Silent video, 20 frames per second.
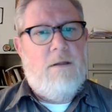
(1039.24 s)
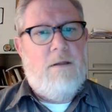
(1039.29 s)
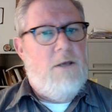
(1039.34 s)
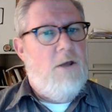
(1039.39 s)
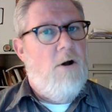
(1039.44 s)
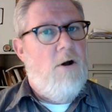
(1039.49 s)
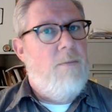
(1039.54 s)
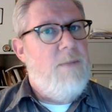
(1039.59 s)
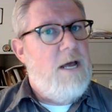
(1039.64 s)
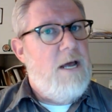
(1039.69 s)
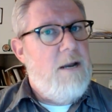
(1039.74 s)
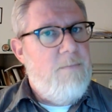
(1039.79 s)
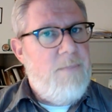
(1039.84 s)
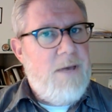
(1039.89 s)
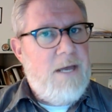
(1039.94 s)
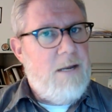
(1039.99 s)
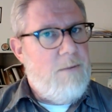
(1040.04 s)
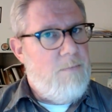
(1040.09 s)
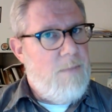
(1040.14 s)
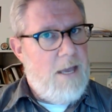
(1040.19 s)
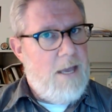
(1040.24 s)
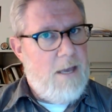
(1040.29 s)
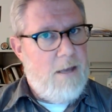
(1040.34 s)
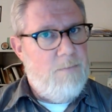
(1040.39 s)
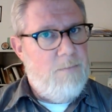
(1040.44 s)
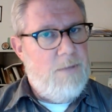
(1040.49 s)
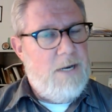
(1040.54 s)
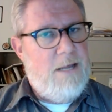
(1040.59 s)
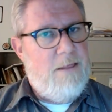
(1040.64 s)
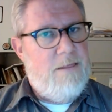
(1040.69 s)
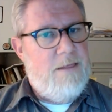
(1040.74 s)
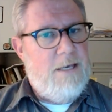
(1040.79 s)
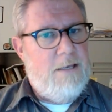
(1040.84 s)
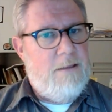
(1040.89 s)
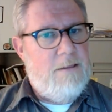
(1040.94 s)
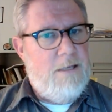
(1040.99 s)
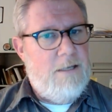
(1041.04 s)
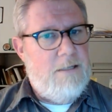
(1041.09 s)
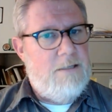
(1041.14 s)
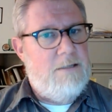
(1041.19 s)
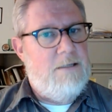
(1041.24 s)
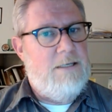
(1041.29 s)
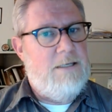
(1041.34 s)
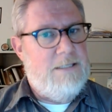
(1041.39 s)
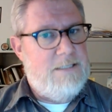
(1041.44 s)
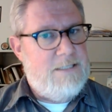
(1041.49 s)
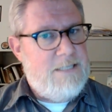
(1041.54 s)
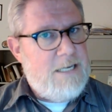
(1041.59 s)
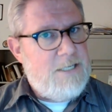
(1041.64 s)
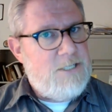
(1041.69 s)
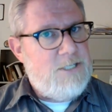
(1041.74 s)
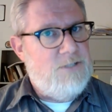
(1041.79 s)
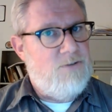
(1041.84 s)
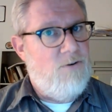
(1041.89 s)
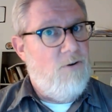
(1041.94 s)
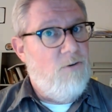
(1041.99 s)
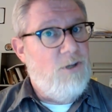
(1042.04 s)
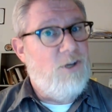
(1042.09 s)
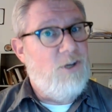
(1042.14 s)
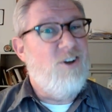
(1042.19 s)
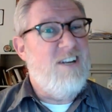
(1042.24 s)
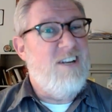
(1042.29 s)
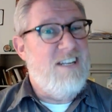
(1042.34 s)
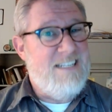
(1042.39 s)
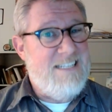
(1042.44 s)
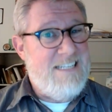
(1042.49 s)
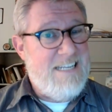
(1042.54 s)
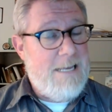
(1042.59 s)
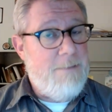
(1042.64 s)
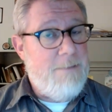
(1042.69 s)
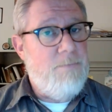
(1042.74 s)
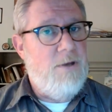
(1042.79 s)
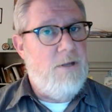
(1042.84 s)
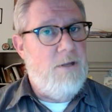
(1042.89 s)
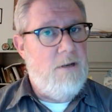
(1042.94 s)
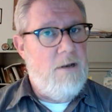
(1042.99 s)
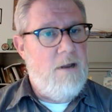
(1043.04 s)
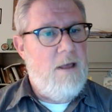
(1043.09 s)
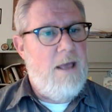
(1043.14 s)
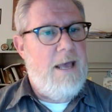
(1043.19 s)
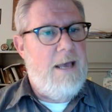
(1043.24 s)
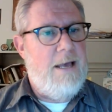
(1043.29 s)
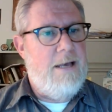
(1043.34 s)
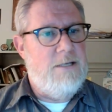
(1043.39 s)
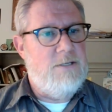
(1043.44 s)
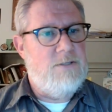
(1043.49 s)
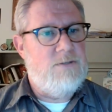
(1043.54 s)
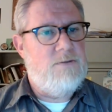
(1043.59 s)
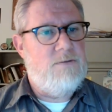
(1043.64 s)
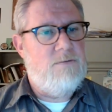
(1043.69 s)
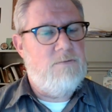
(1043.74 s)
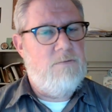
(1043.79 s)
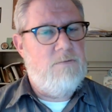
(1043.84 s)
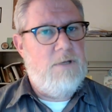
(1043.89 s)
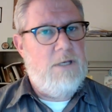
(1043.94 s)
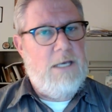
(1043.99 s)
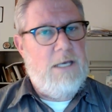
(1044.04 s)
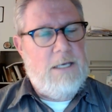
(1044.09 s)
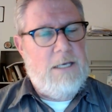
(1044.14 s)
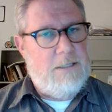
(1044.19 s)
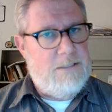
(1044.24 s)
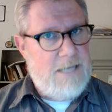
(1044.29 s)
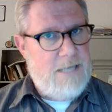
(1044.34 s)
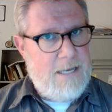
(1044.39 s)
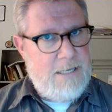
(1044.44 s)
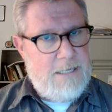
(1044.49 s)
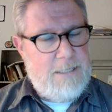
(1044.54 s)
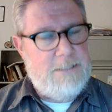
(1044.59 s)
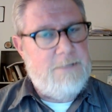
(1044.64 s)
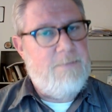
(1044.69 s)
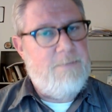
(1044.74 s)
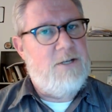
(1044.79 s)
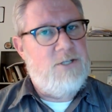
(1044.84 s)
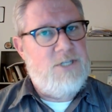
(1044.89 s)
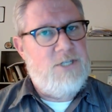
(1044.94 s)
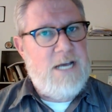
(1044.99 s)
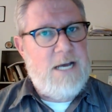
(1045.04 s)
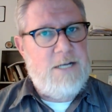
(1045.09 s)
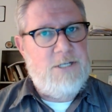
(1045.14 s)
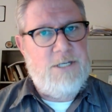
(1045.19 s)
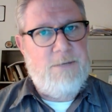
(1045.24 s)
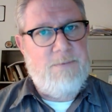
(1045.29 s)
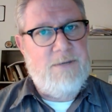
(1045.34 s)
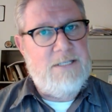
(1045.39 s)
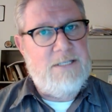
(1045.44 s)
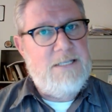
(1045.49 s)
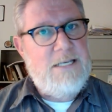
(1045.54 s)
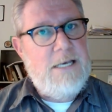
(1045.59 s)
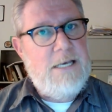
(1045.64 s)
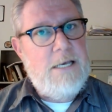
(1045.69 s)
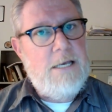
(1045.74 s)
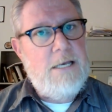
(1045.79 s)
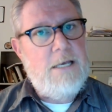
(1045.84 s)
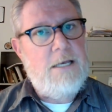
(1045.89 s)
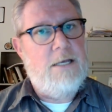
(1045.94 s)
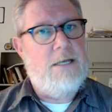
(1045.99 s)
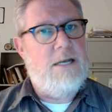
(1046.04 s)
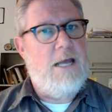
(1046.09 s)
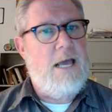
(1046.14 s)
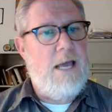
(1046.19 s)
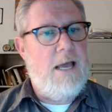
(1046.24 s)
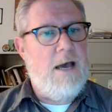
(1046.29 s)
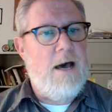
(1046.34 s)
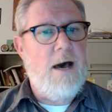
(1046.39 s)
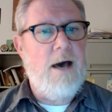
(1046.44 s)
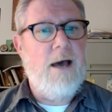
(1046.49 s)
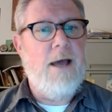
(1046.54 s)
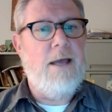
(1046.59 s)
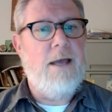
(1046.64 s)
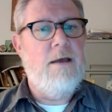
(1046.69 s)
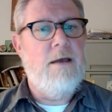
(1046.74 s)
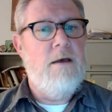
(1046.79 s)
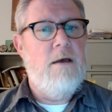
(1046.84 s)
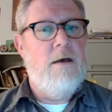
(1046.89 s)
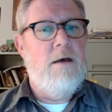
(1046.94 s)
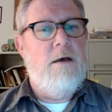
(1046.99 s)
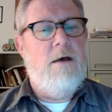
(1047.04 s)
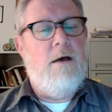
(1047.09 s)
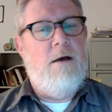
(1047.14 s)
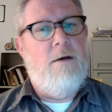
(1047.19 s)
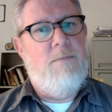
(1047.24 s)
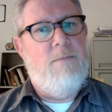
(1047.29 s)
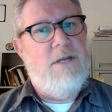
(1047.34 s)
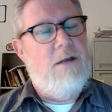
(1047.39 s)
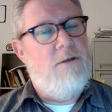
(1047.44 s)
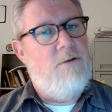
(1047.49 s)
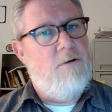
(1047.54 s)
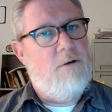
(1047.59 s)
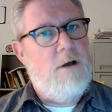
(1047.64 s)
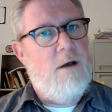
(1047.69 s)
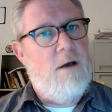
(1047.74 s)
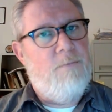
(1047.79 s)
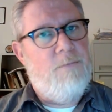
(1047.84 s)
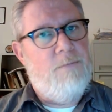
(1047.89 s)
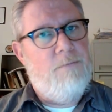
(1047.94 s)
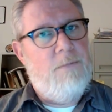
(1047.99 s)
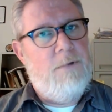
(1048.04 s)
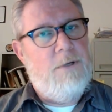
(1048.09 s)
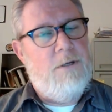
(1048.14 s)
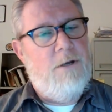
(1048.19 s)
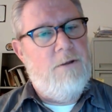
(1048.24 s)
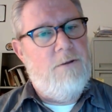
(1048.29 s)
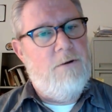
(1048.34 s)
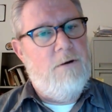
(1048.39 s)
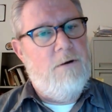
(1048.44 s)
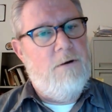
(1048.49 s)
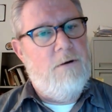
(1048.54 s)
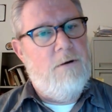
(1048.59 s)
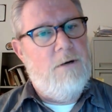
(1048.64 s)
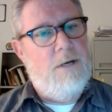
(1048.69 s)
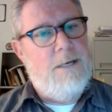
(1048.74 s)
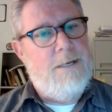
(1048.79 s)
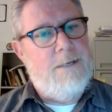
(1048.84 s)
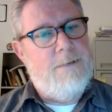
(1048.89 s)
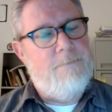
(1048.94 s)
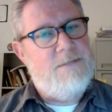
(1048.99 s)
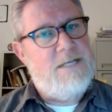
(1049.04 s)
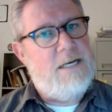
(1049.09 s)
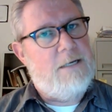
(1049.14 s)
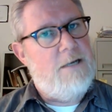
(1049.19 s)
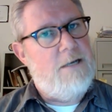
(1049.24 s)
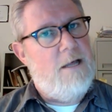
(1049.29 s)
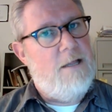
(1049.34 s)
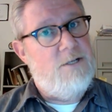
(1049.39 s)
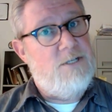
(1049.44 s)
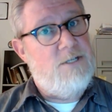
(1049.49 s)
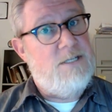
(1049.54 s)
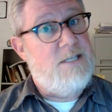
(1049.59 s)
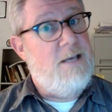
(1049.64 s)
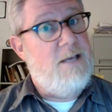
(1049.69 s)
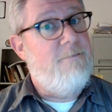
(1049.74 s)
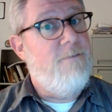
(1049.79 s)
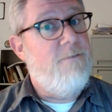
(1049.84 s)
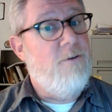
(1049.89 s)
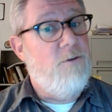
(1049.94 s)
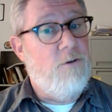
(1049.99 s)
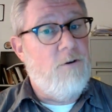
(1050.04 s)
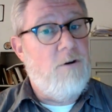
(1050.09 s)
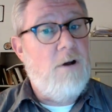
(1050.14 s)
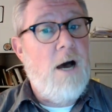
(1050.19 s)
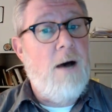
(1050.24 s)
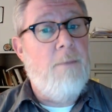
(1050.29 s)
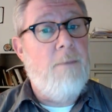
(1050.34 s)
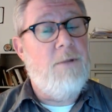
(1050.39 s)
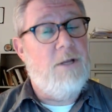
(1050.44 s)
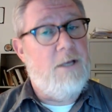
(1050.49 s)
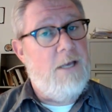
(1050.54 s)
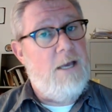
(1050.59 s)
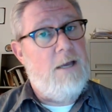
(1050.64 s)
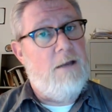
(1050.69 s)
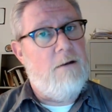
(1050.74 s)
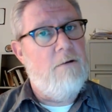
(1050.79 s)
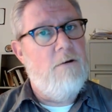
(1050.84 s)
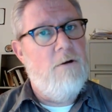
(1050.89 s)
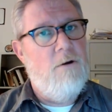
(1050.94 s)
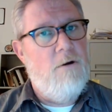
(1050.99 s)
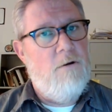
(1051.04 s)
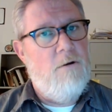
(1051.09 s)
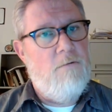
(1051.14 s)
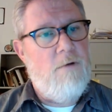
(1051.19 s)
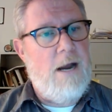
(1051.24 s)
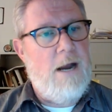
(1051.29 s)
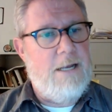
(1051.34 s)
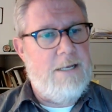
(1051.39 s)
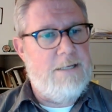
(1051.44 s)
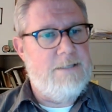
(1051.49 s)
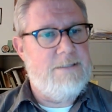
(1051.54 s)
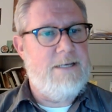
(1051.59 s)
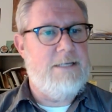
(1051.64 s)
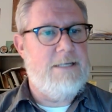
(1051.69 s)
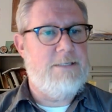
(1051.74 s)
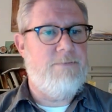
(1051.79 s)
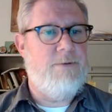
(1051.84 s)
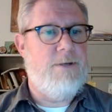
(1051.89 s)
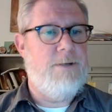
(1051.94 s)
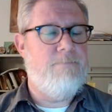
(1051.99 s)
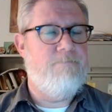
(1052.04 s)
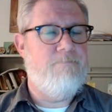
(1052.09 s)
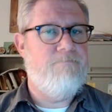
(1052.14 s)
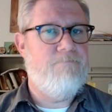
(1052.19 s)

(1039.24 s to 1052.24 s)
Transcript: you know, I'm not a betting man, but I think that these tensions are only going to deepen as anxieties about ChatGPT and AI um, and other comp- and other um, technologies they further complicate writing assessment